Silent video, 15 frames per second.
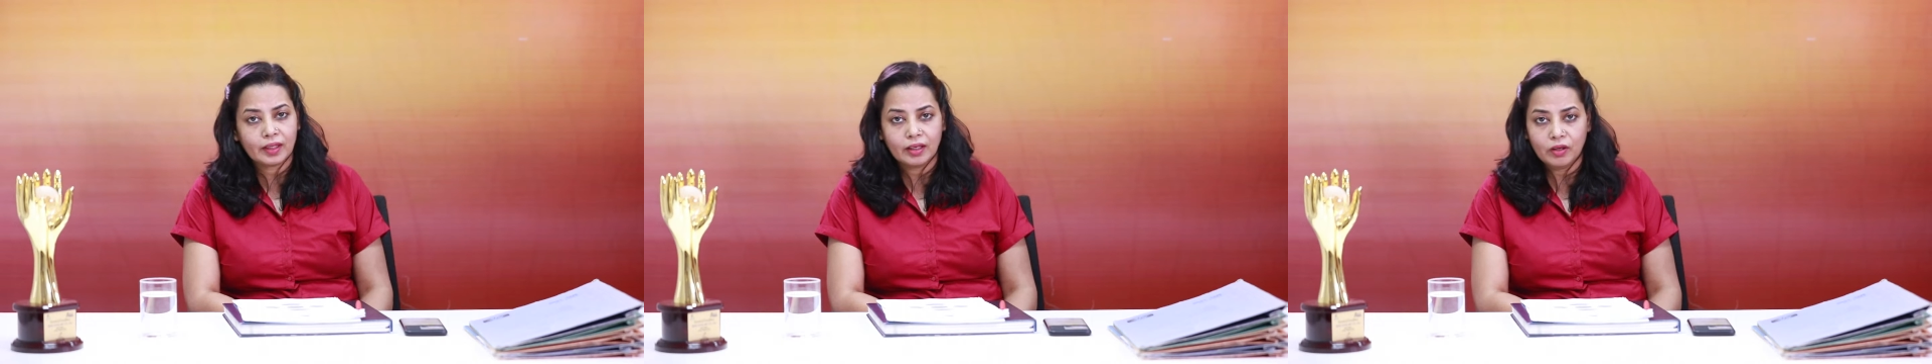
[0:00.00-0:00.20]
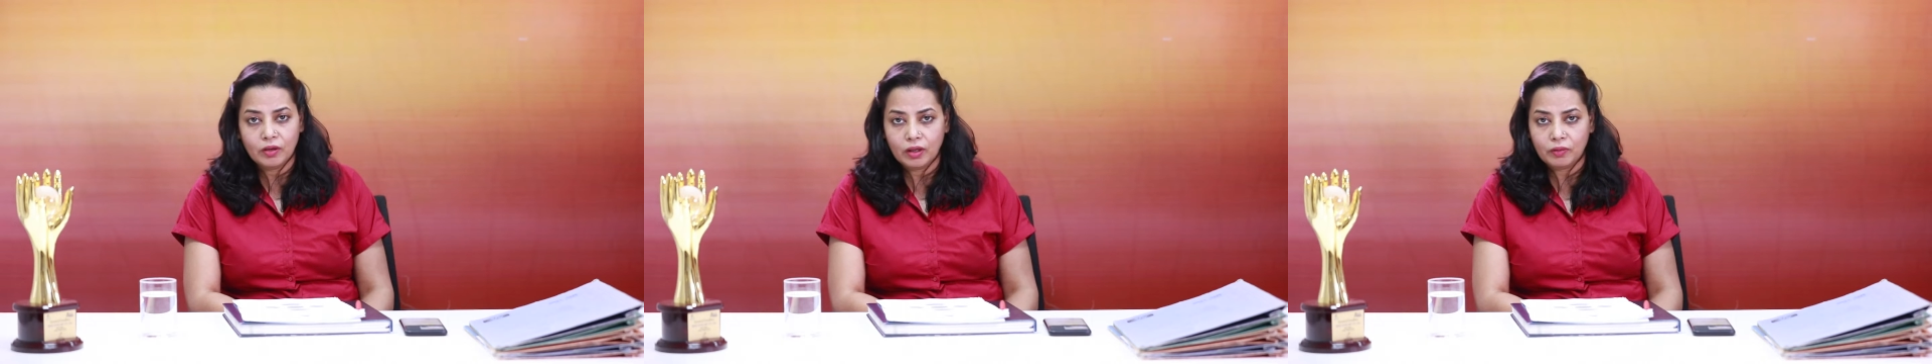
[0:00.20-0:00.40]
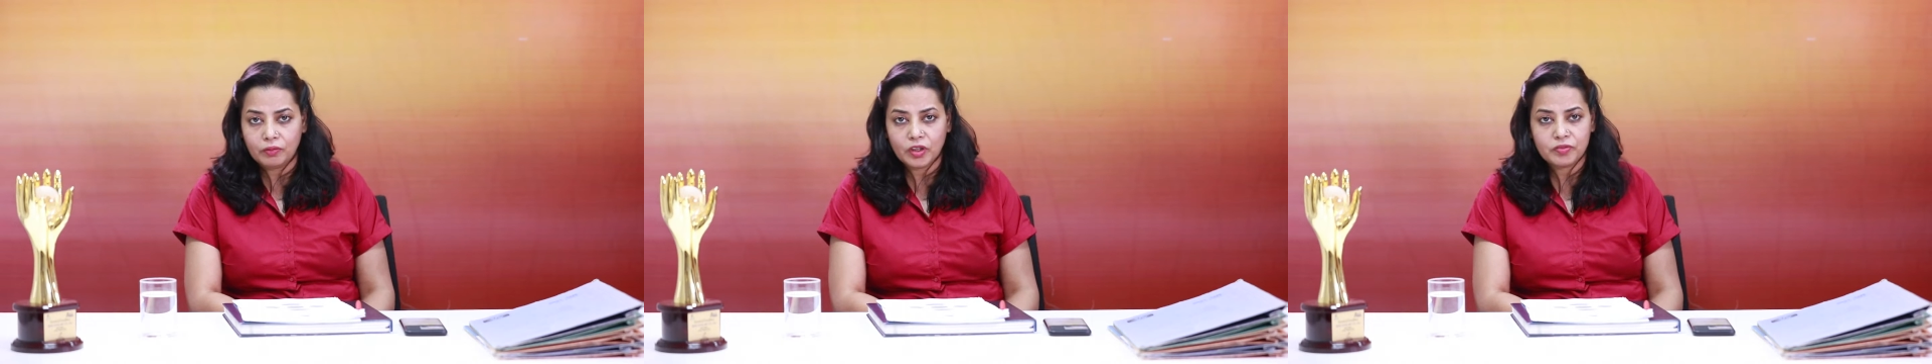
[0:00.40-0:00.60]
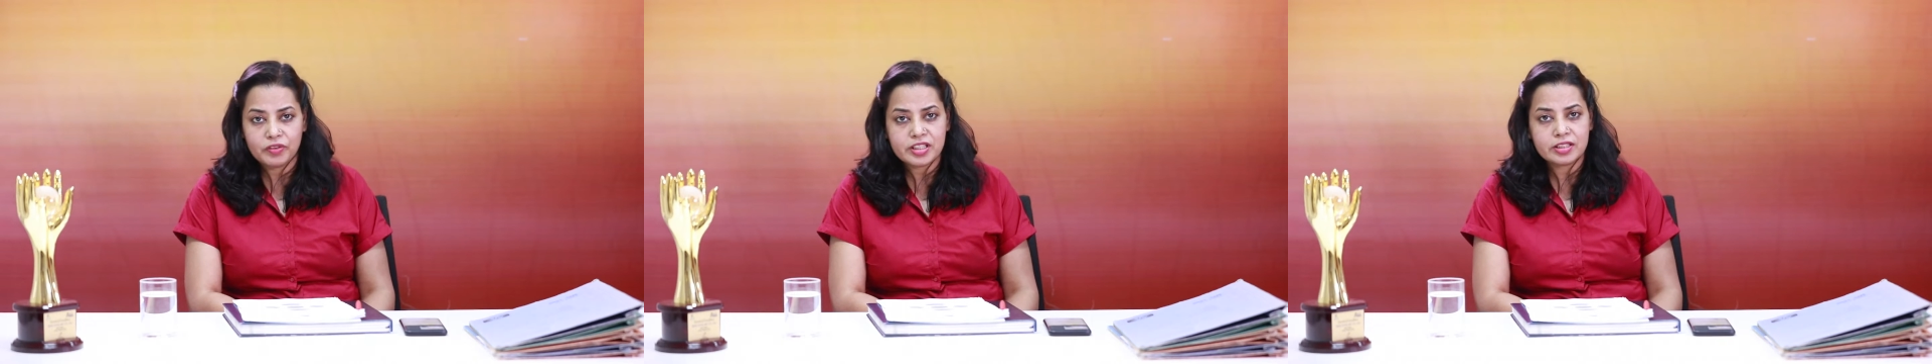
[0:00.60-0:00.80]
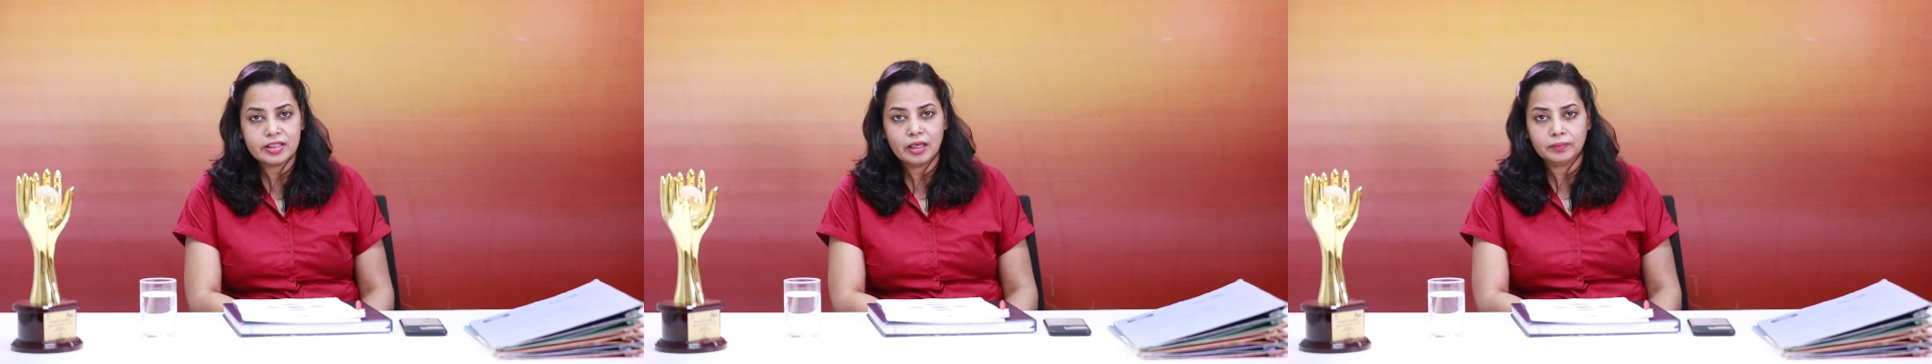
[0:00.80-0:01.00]
for
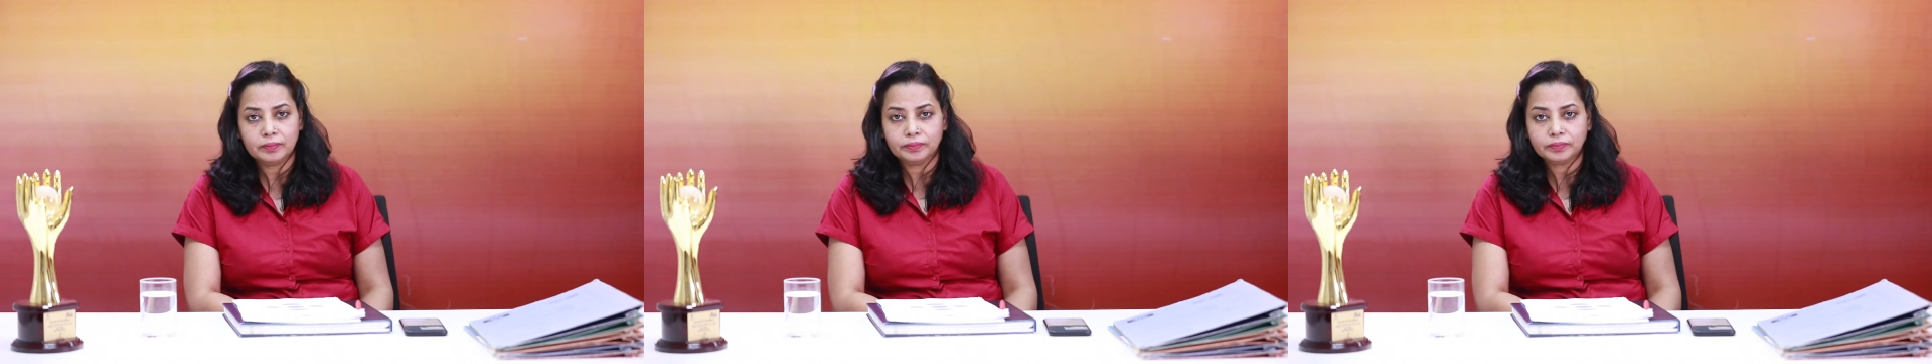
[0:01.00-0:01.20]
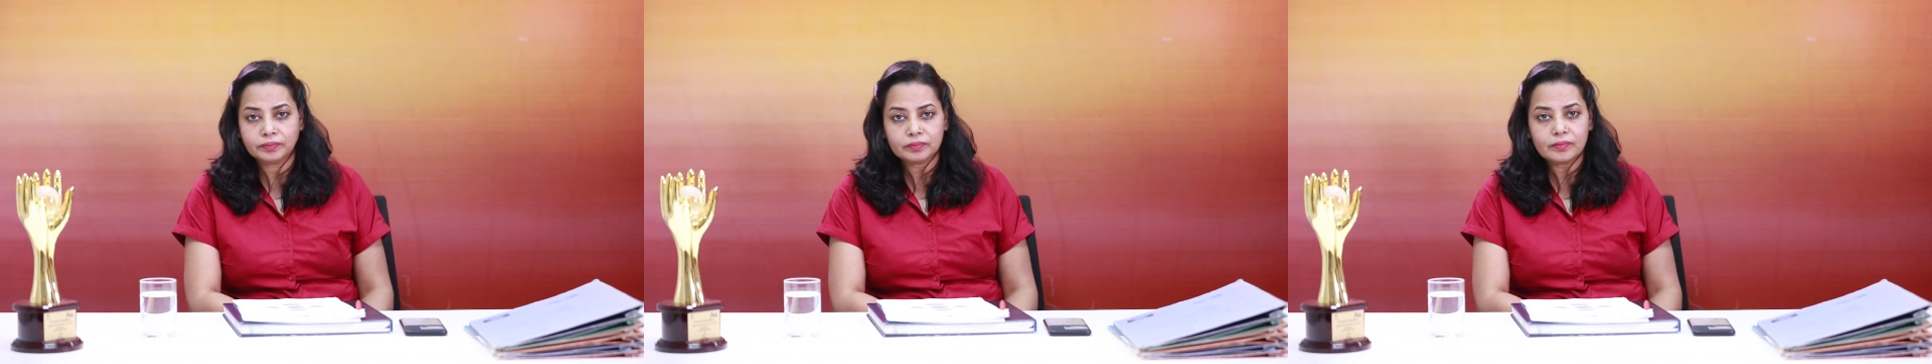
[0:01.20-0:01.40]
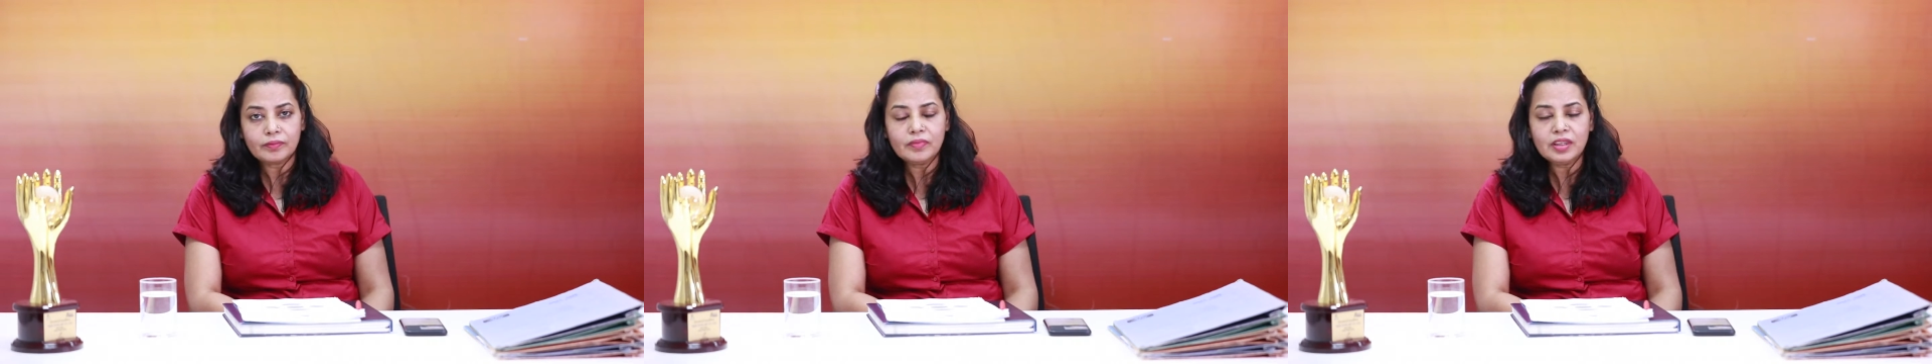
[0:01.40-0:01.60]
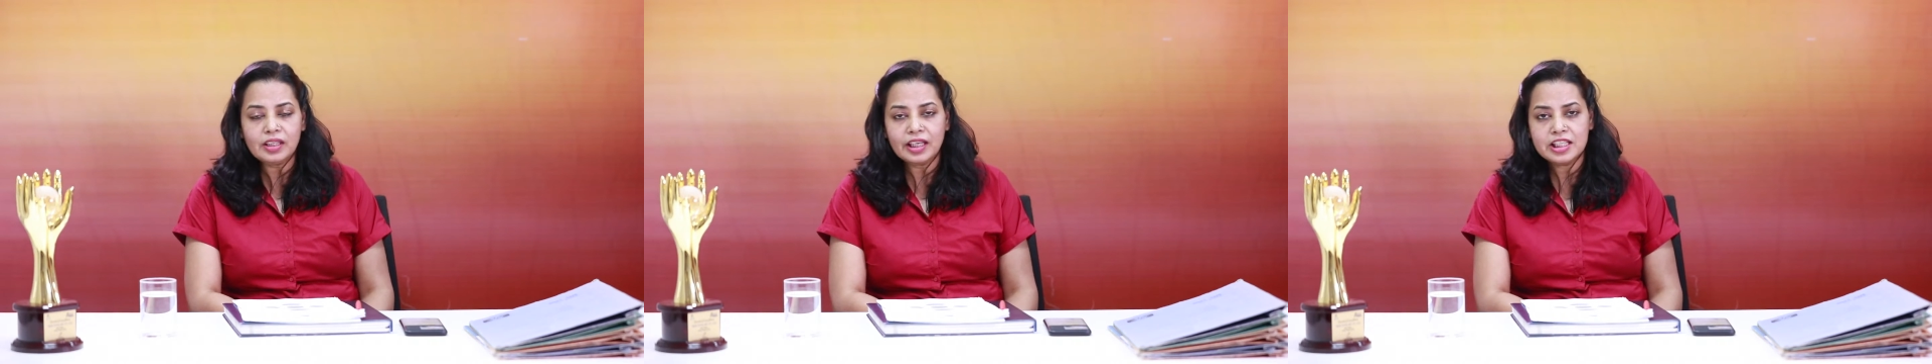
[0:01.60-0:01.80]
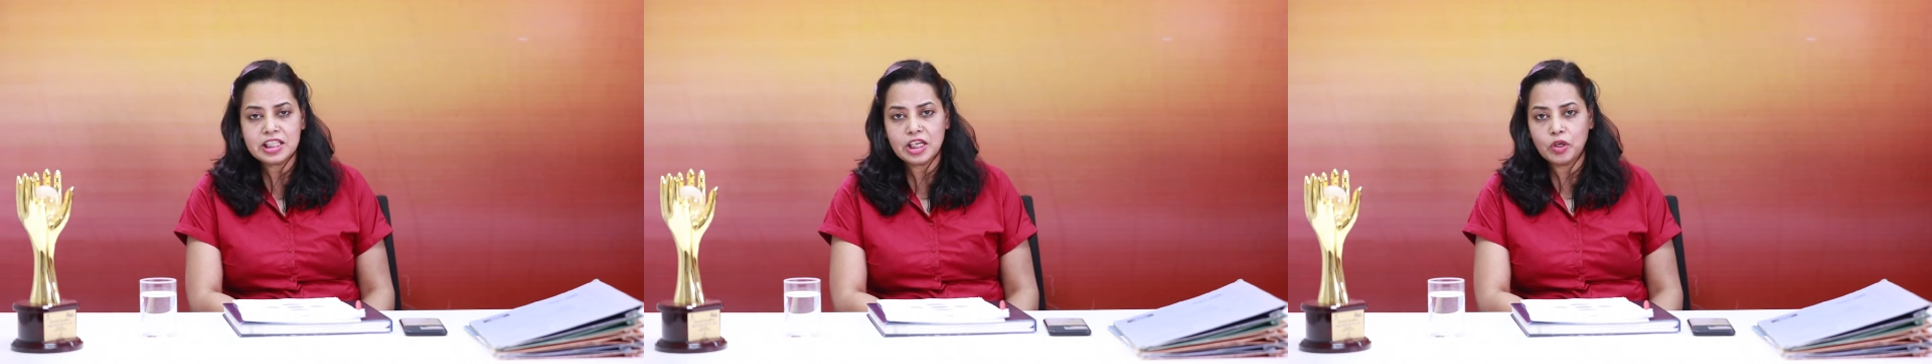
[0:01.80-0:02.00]
which is